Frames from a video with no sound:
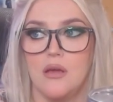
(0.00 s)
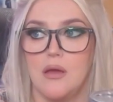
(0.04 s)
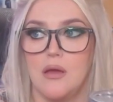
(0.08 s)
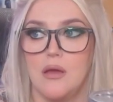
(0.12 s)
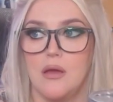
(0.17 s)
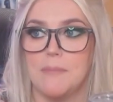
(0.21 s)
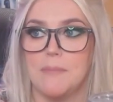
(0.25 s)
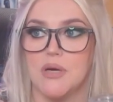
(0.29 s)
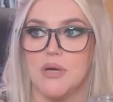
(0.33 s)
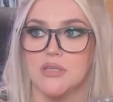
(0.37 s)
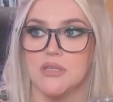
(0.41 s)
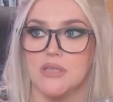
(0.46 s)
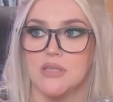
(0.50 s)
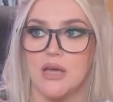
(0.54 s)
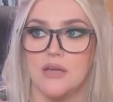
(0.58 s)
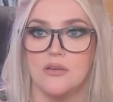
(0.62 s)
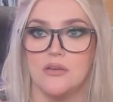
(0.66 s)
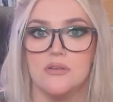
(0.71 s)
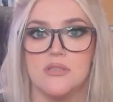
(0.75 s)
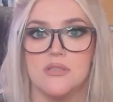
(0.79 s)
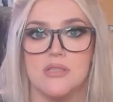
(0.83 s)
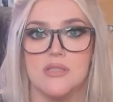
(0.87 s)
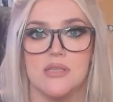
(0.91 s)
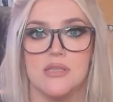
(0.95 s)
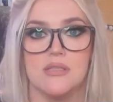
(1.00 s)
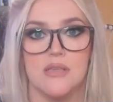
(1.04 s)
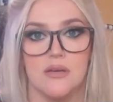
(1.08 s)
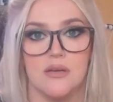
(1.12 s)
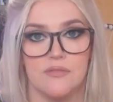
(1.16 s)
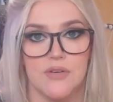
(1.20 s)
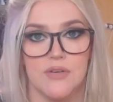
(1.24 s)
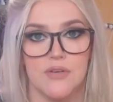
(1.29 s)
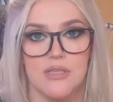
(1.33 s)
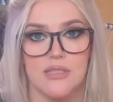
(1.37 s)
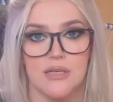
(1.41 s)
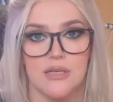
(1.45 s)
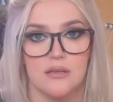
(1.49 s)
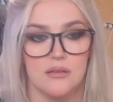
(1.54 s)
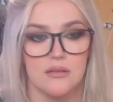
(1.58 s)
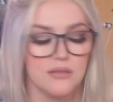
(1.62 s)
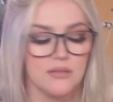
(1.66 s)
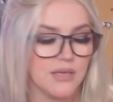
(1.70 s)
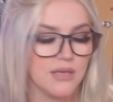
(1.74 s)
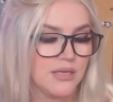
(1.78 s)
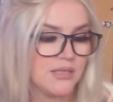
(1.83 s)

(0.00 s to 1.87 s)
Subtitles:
But I use this every single night.